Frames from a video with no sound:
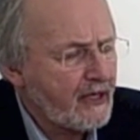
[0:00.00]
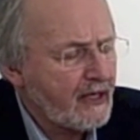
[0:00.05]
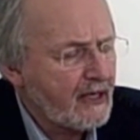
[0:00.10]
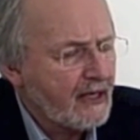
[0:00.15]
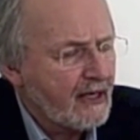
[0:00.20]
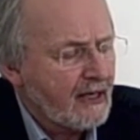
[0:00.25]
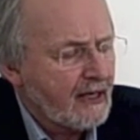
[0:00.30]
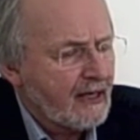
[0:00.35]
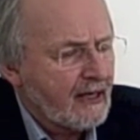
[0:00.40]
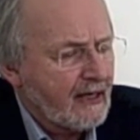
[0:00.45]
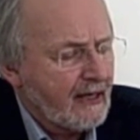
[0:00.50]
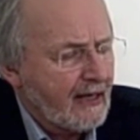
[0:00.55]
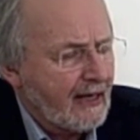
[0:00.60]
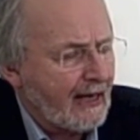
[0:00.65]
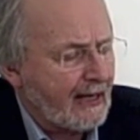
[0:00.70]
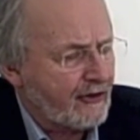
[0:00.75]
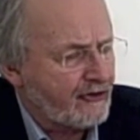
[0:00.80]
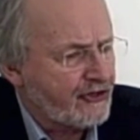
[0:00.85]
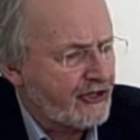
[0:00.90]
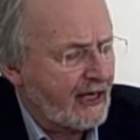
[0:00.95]
We
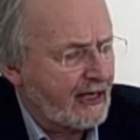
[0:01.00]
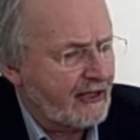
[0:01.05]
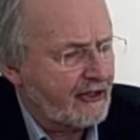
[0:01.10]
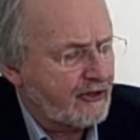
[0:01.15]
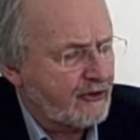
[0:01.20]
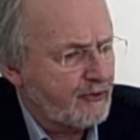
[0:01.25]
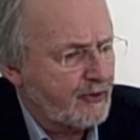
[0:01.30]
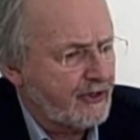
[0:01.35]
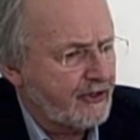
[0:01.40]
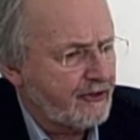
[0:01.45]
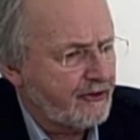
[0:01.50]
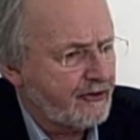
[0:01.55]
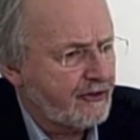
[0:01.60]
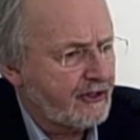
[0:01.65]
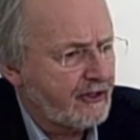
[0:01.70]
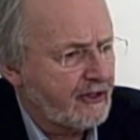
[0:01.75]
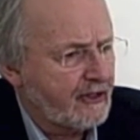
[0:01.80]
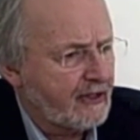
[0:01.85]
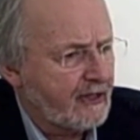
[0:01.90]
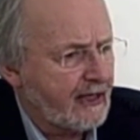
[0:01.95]
had a challenge
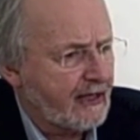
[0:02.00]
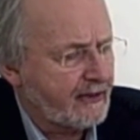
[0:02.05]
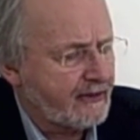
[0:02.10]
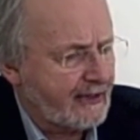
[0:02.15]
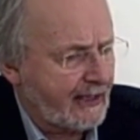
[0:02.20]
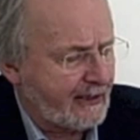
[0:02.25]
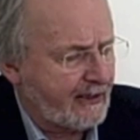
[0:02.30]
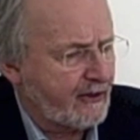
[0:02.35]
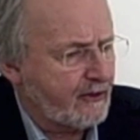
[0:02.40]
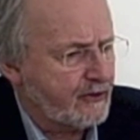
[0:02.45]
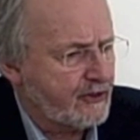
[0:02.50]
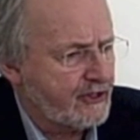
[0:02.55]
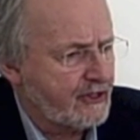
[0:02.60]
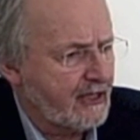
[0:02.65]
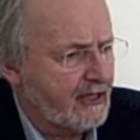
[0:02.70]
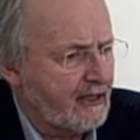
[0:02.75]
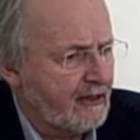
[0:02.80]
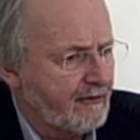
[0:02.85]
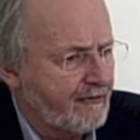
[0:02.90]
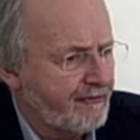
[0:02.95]
with our
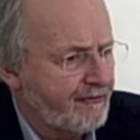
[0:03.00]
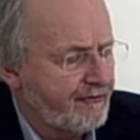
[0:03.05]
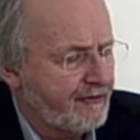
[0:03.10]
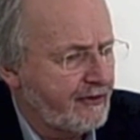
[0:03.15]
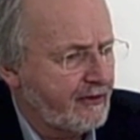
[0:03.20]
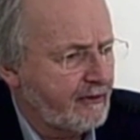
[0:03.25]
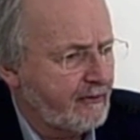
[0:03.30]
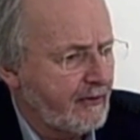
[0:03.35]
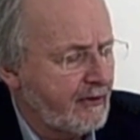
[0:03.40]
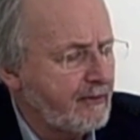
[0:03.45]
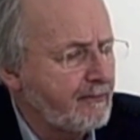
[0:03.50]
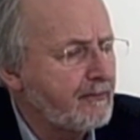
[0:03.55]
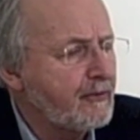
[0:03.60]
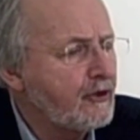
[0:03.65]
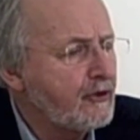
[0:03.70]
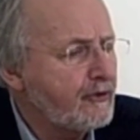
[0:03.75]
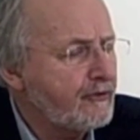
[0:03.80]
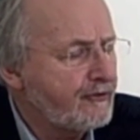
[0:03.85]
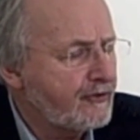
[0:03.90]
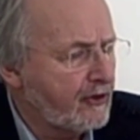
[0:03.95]
technical staff.
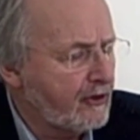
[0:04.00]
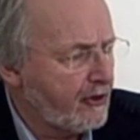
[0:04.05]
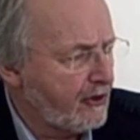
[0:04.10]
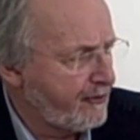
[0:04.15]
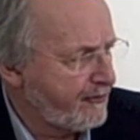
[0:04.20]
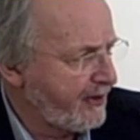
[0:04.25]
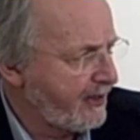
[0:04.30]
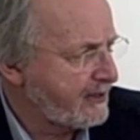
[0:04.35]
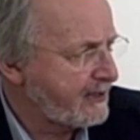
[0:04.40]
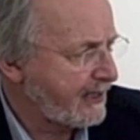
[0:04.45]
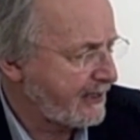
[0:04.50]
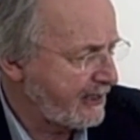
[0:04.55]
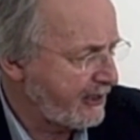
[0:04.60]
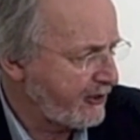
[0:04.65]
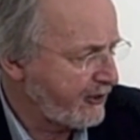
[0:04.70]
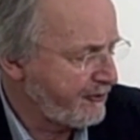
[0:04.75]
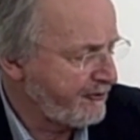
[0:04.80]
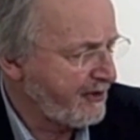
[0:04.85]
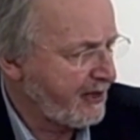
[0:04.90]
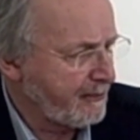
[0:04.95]
We moved a lot of
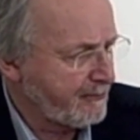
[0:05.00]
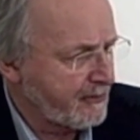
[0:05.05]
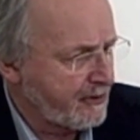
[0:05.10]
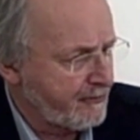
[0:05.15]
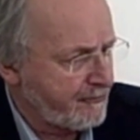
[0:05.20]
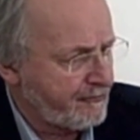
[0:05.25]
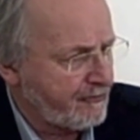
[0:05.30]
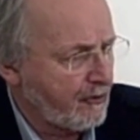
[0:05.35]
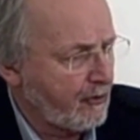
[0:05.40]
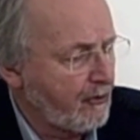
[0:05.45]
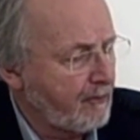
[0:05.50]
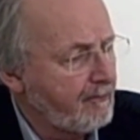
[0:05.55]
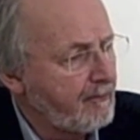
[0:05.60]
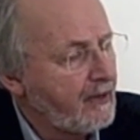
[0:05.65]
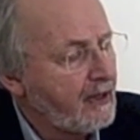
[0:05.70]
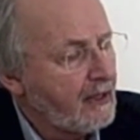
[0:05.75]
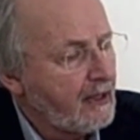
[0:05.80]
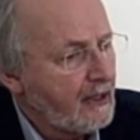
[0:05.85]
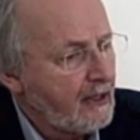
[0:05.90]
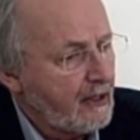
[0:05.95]
our technical development
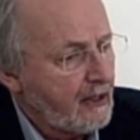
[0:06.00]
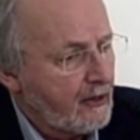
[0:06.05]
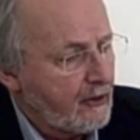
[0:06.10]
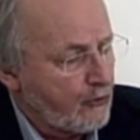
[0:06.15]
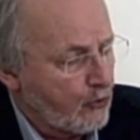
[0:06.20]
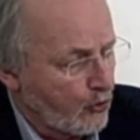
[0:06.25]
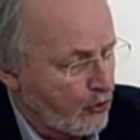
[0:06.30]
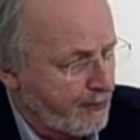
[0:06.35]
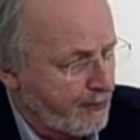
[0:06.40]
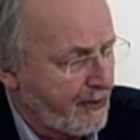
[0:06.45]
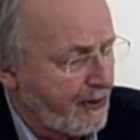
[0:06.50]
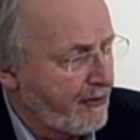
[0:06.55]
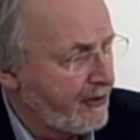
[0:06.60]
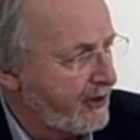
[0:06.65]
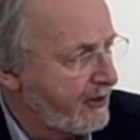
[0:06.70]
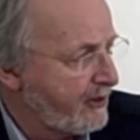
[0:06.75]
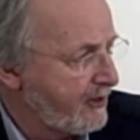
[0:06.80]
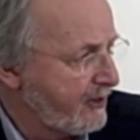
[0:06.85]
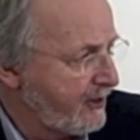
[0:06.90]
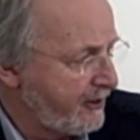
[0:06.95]
from
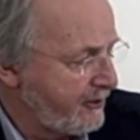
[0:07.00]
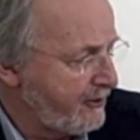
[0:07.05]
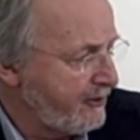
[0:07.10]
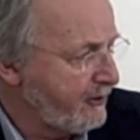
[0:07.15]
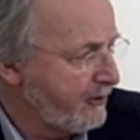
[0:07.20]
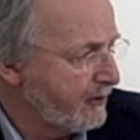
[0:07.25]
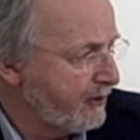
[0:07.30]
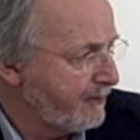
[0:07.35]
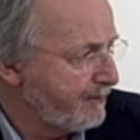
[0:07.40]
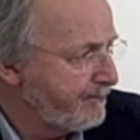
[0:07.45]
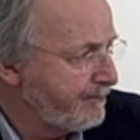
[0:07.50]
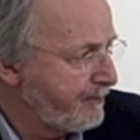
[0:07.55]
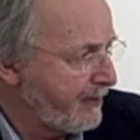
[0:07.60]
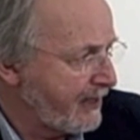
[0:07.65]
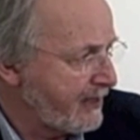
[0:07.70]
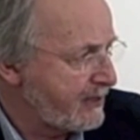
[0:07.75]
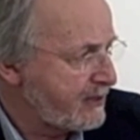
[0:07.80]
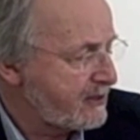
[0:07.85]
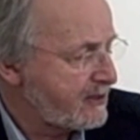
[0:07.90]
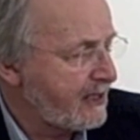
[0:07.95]
North America and
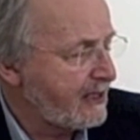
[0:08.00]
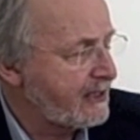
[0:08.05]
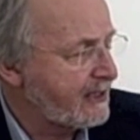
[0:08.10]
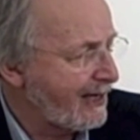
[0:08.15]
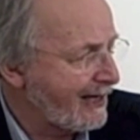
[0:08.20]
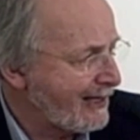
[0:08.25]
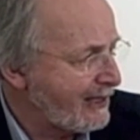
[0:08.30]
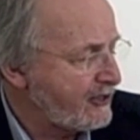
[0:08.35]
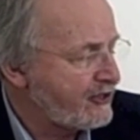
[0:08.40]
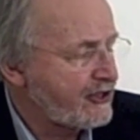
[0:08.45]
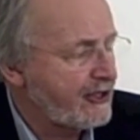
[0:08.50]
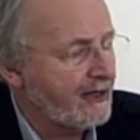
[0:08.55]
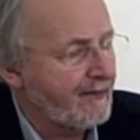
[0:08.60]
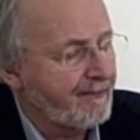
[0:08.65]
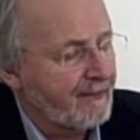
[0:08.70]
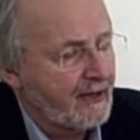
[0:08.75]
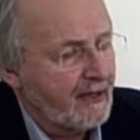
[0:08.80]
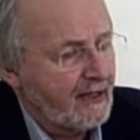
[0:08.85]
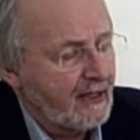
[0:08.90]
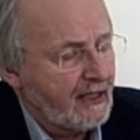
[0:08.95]
Europe based into
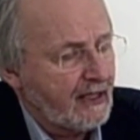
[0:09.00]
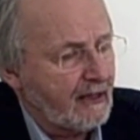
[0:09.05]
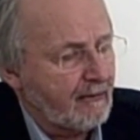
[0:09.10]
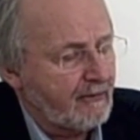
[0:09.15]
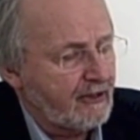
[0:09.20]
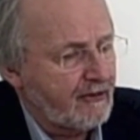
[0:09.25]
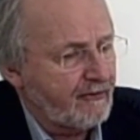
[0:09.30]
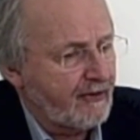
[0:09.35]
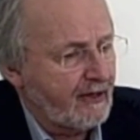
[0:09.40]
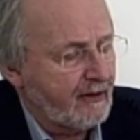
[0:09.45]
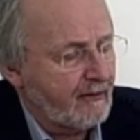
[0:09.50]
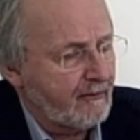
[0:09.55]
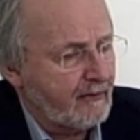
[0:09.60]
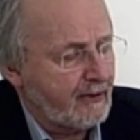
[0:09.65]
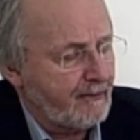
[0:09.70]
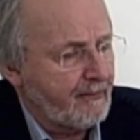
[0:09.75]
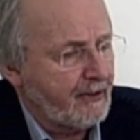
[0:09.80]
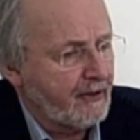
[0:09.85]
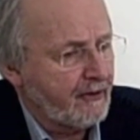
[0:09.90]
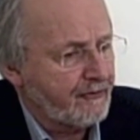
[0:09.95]
Asia, and
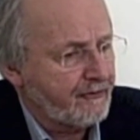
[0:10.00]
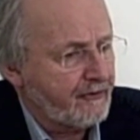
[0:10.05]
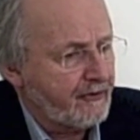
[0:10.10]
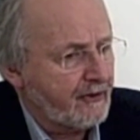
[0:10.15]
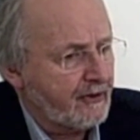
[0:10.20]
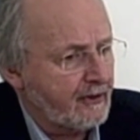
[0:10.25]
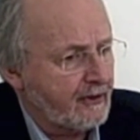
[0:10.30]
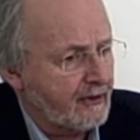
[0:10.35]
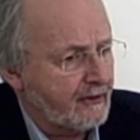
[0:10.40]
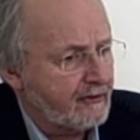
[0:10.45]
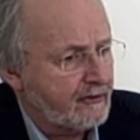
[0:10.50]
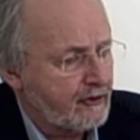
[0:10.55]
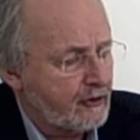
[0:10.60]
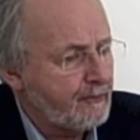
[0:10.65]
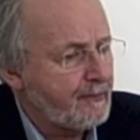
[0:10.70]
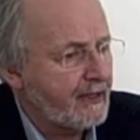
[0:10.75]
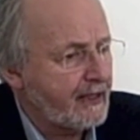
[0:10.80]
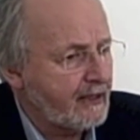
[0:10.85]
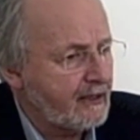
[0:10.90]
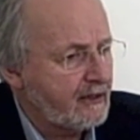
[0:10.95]
we built
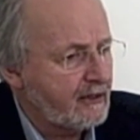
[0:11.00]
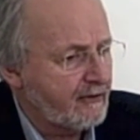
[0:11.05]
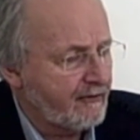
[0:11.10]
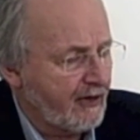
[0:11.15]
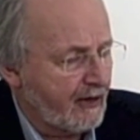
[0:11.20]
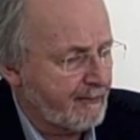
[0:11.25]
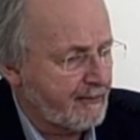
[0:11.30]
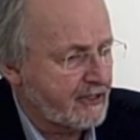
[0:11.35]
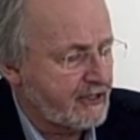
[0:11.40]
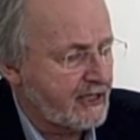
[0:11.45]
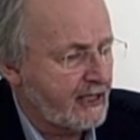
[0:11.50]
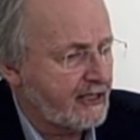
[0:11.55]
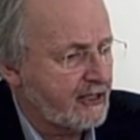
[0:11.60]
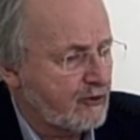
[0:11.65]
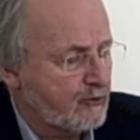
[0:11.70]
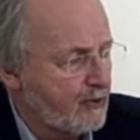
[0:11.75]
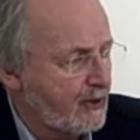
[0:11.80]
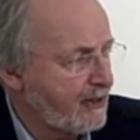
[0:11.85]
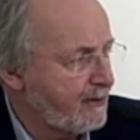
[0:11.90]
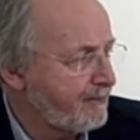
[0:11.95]
two big
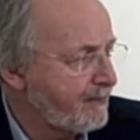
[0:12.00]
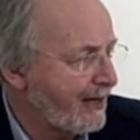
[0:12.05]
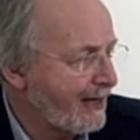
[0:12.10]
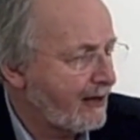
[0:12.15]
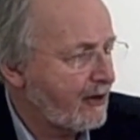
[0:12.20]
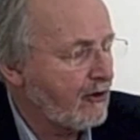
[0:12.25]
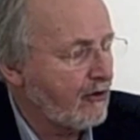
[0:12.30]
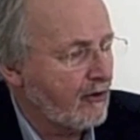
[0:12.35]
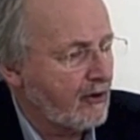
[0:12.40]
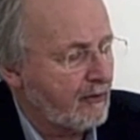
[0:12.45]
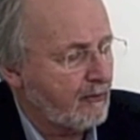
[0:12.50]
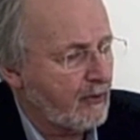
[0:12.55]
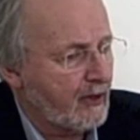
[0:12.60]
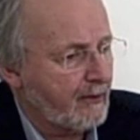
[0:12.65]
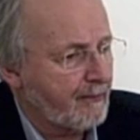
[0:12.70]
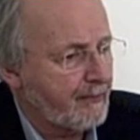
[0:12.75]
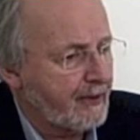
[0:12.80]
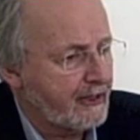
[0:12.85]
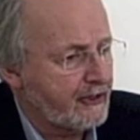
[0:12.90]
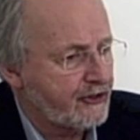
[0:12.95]
development centres, one in
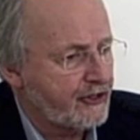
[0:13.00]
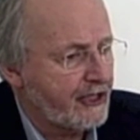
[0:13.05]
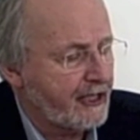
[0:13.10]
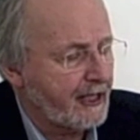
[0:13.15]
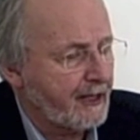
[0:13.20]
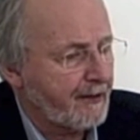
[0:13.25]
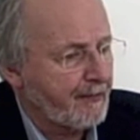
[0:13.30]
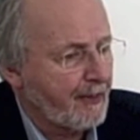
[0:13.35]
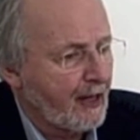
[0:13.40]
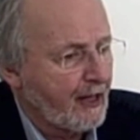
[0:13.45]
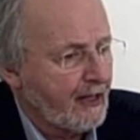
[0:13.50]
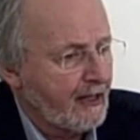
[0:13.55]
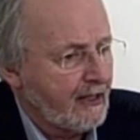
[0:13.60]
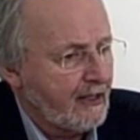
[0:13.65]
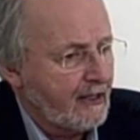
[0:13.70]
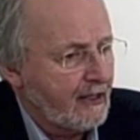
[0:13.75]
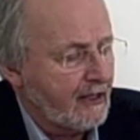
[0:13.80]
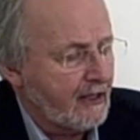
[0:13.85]
Bangkok and one in Beijing.